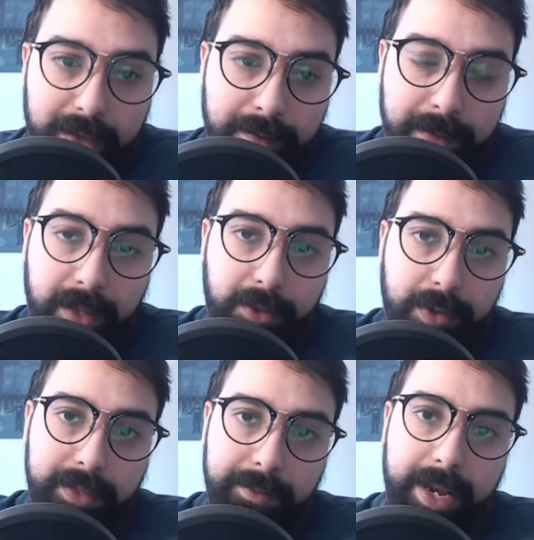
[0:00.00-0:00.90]

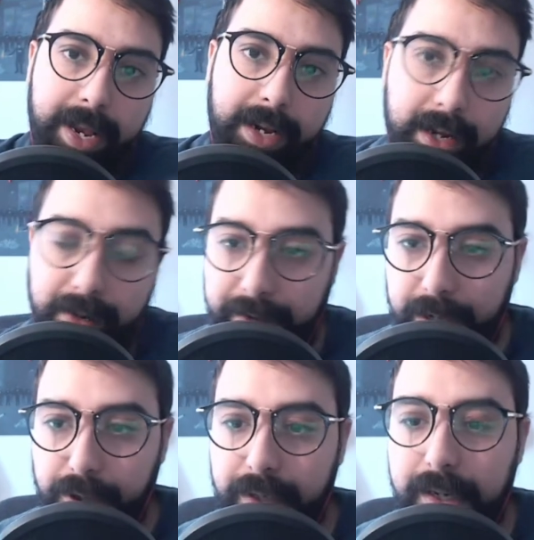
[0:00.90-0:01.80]
militarism and
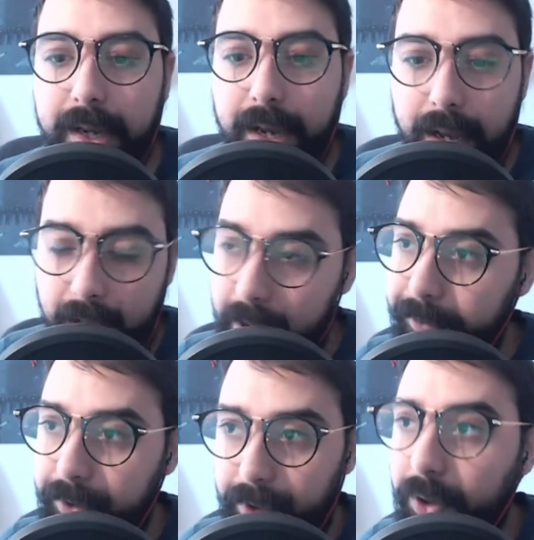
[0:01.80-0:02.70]
intervention. Um,
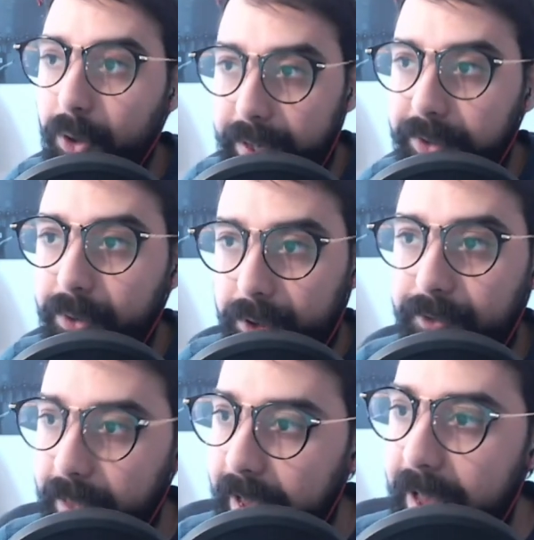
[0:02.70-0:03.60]
so they're a great source for
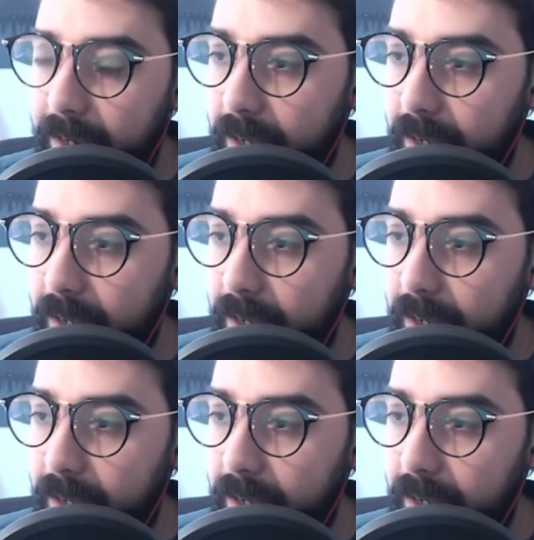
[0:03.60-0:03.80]
that.